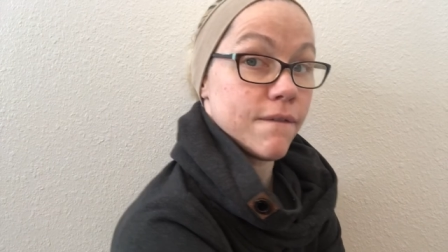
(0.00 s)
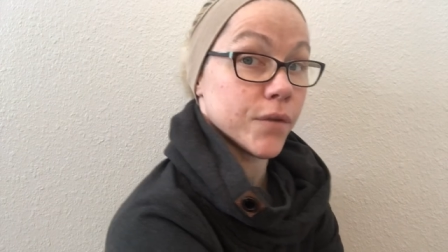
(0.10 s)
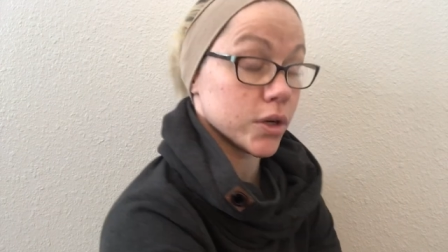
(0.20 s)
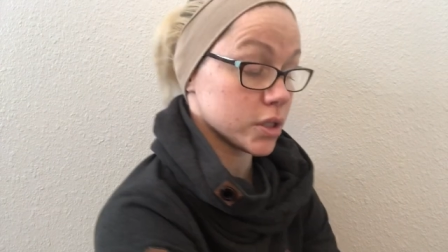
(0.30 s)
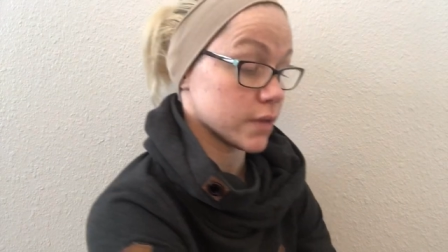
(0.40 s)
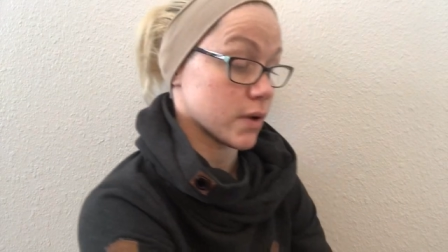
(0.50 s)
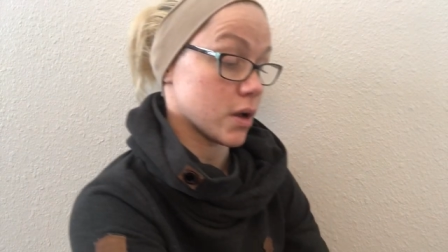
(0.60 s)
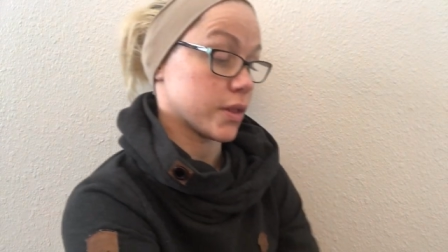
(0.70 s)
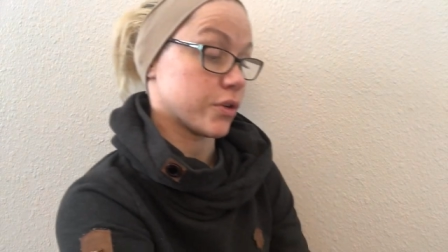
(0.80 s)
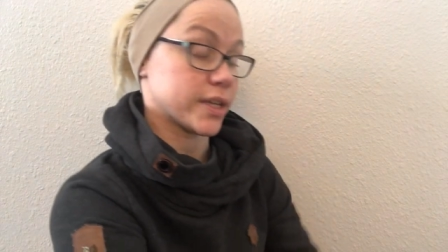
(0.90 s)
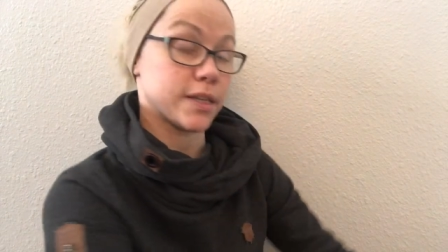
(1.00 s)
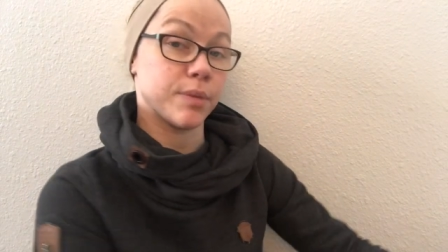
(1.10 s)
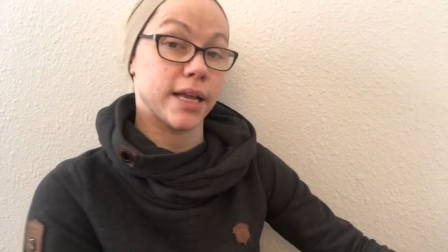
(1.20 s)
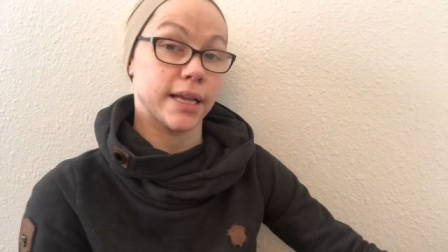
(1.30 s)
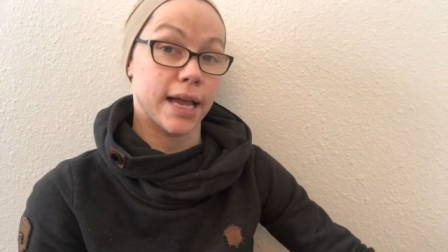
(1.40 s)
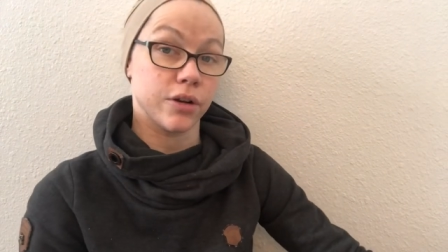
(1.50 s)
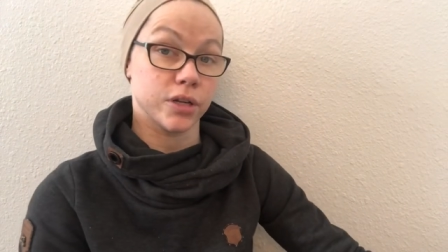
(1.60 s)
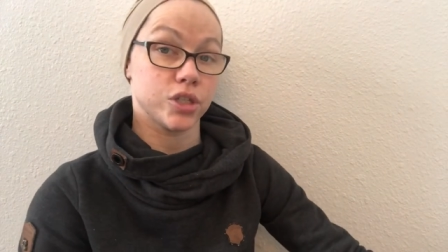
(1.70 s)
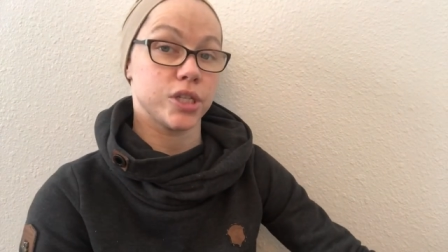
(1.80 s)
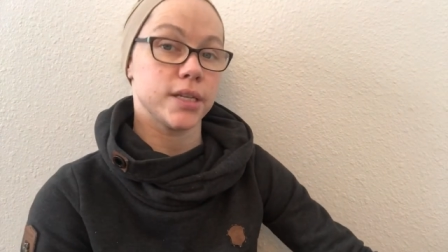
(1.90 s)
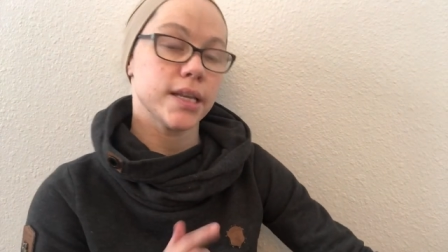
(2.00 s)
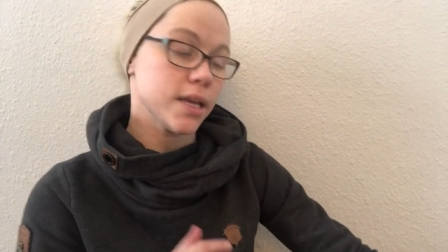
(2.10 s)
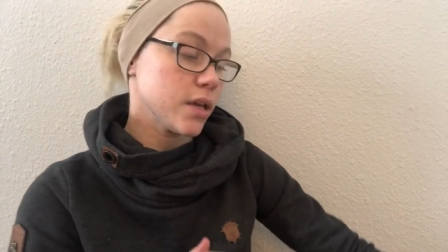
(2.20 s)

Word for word: first of all, the Crazy Plant Guy Christian